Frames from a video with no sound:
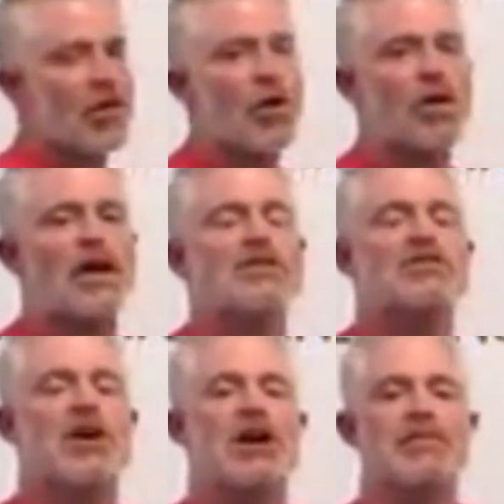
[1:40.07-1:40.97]
to have a whole lot
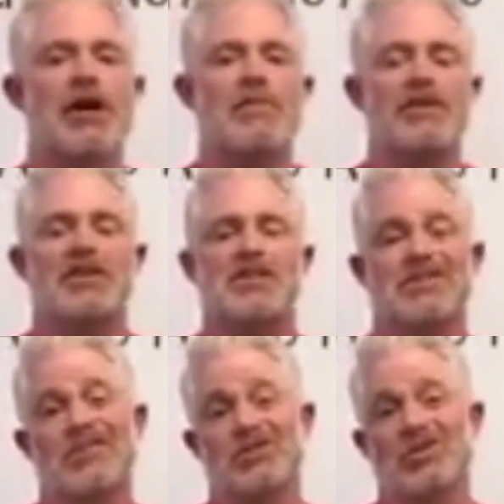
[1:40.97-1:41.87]
to talk about
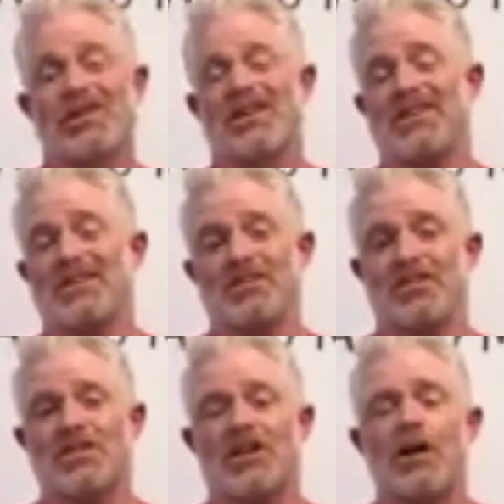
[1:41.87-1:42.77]
because there's really
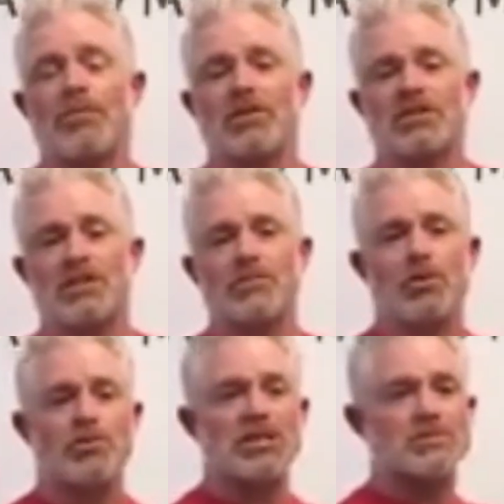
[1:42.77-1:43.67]
just a couple of simple